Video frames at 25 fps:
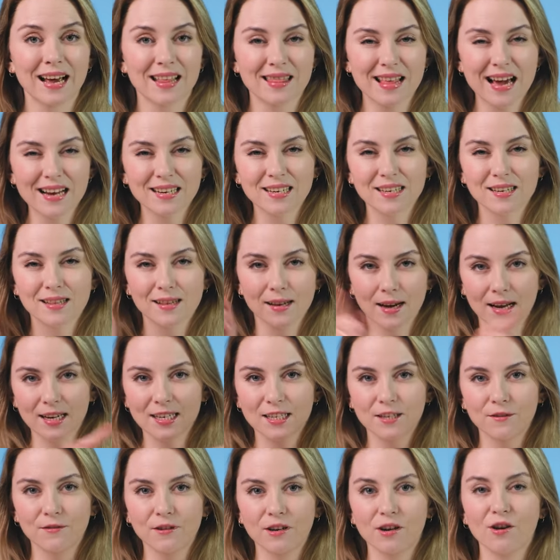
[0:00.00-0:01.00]
and that is the
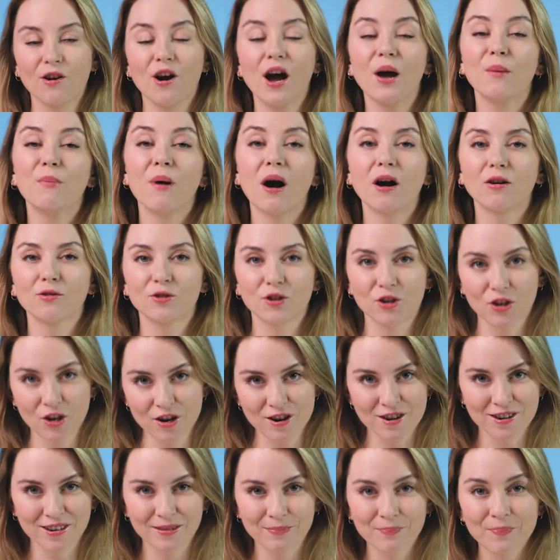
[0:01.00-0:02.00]
next video about
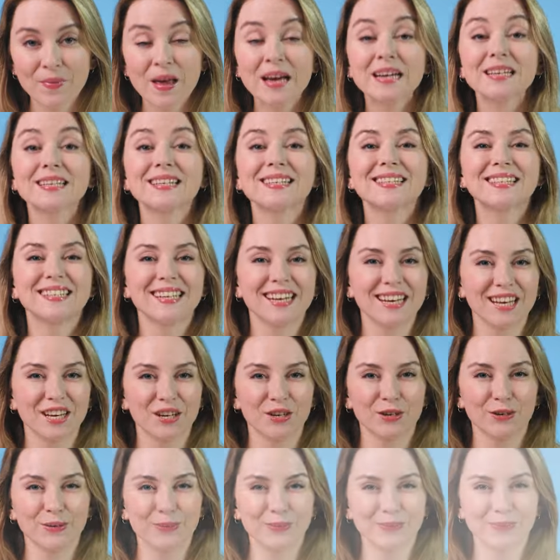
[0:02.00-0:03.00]
churn. See
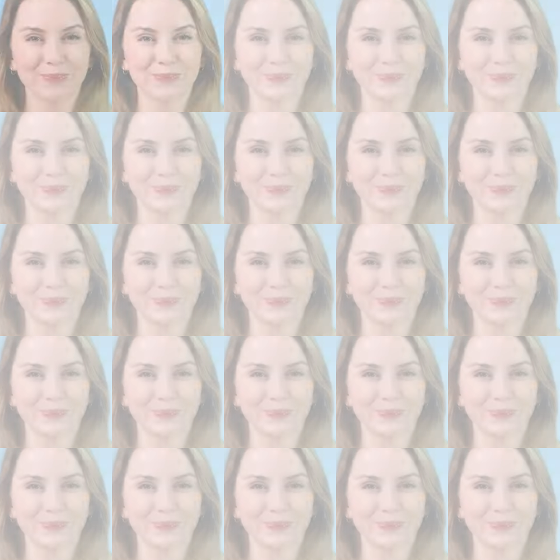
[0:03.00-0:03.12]
you!